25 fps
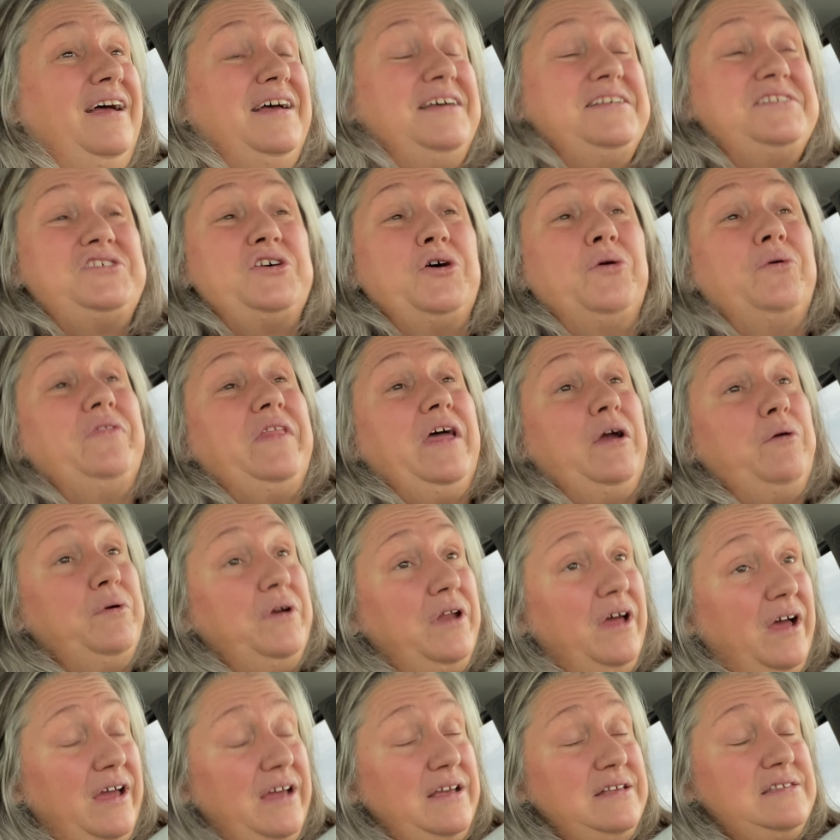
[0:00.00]
So they were
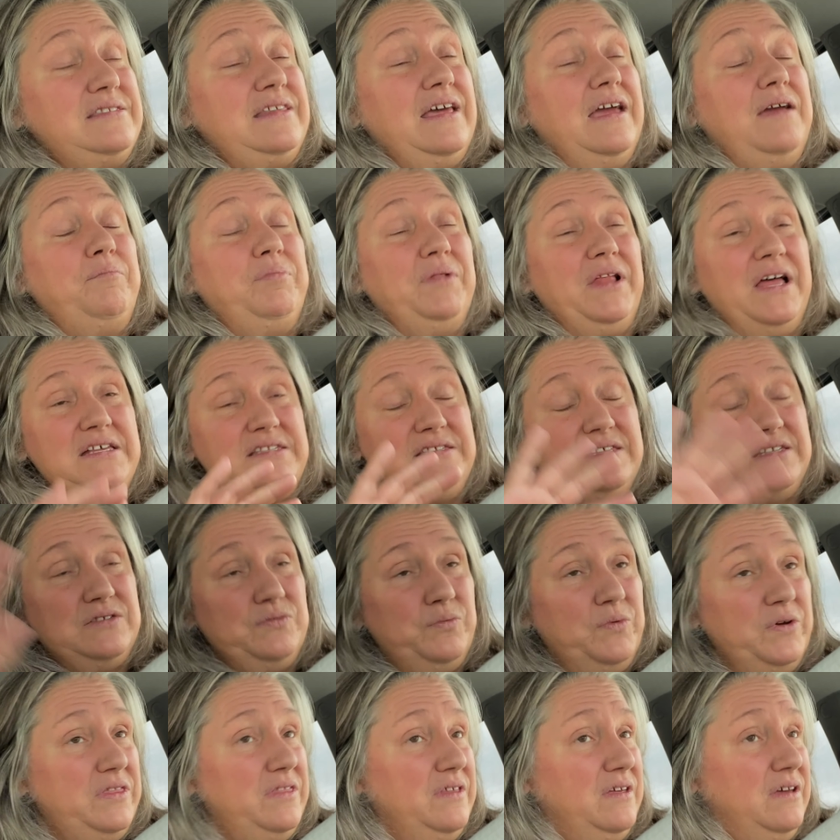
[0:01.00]
nice. They blessed us
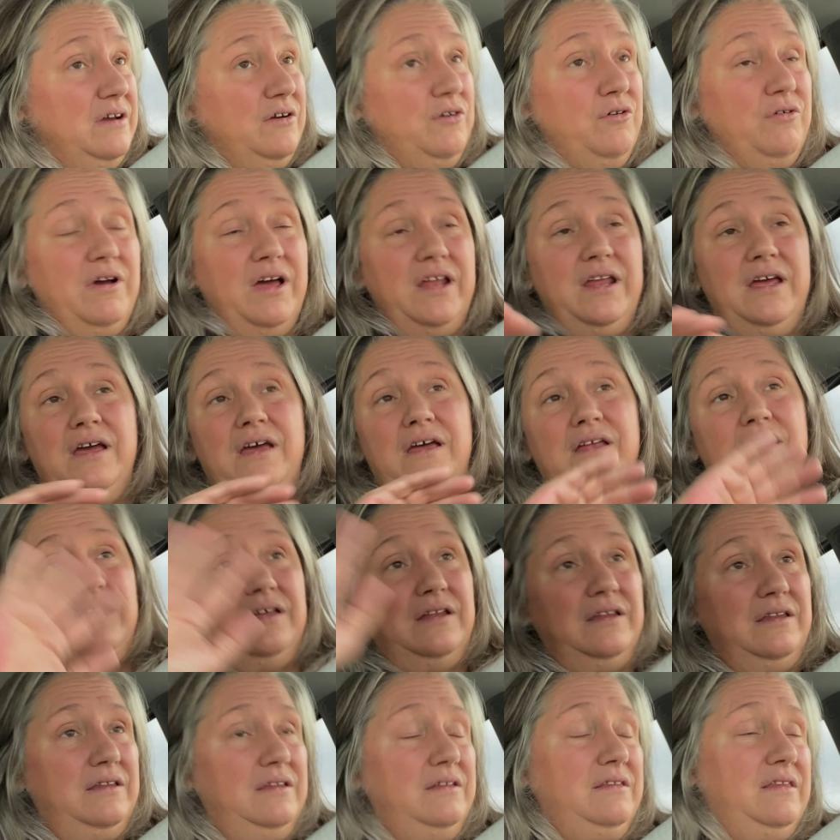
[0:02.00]
with a credit
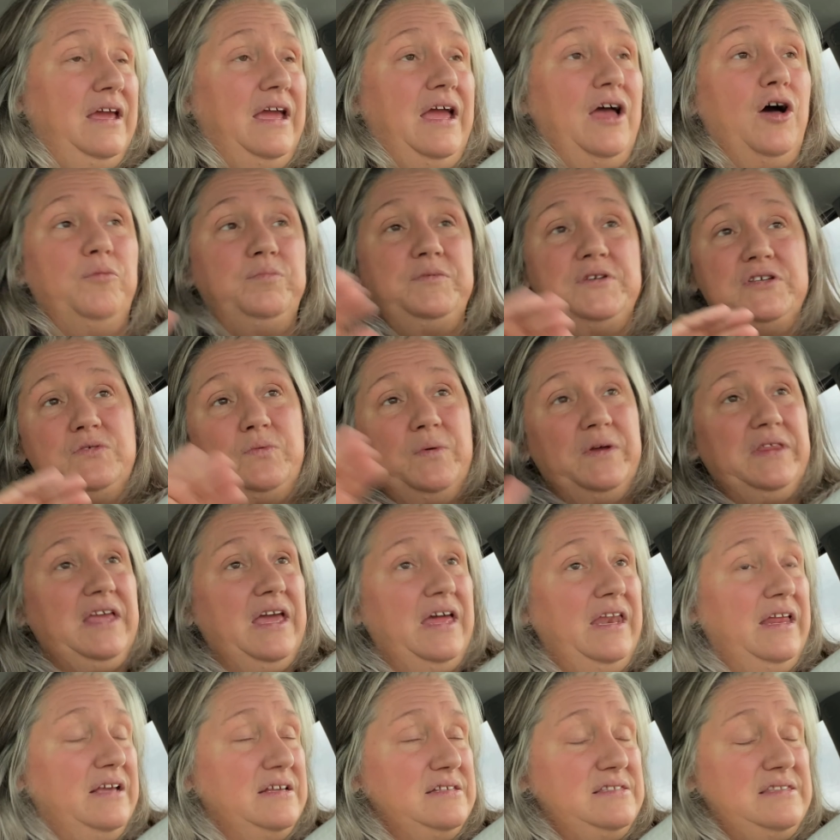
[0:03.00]
and they helped us with
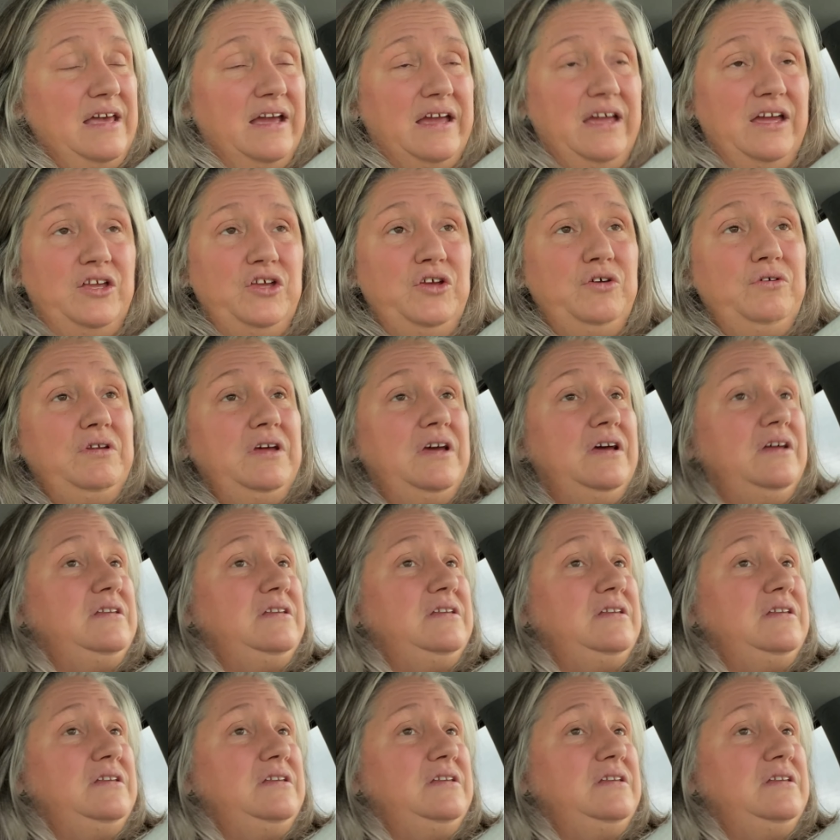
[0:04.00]
getting a second unit